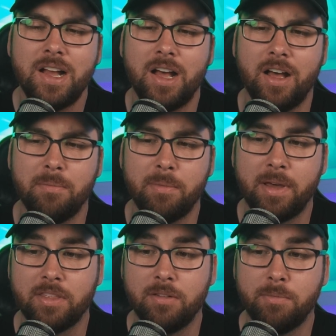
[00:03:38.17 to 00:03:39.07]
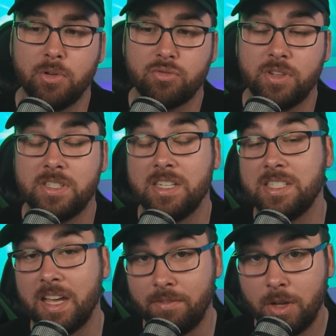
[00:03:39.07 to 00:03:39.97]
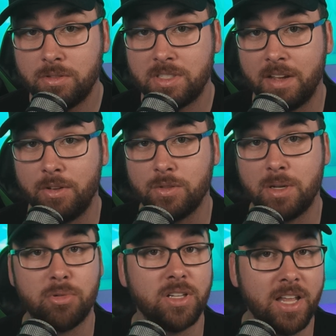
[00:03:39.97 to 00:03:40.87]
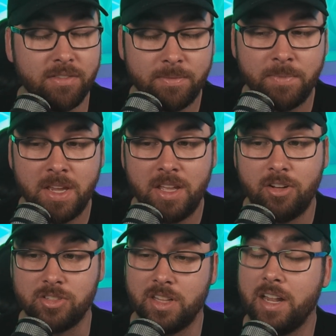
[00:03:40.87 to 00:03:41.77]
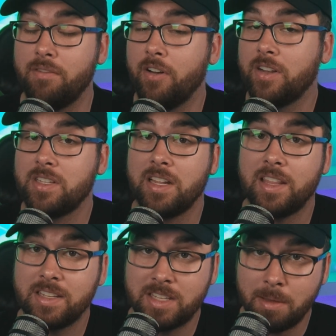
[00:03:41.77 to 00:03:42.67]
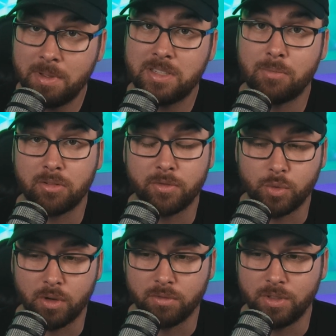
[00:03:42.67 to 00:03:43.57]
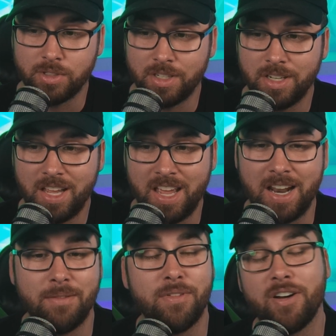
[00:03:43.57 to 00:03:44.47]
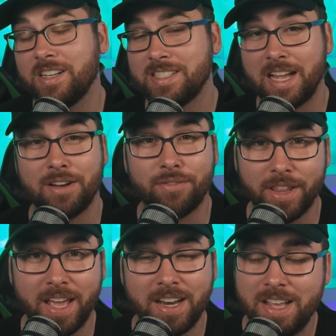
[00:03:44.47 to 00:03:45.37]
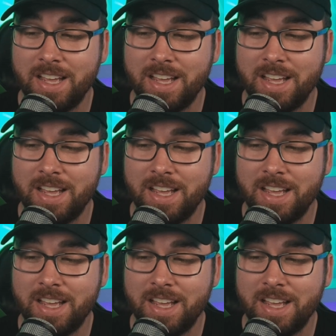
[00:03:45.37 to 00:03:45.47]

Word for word: um, about the most recent dev notes, dev notes number 11, there's a lot of very exciting things coming to Marvel Future Revolution, and I'm very excited for that.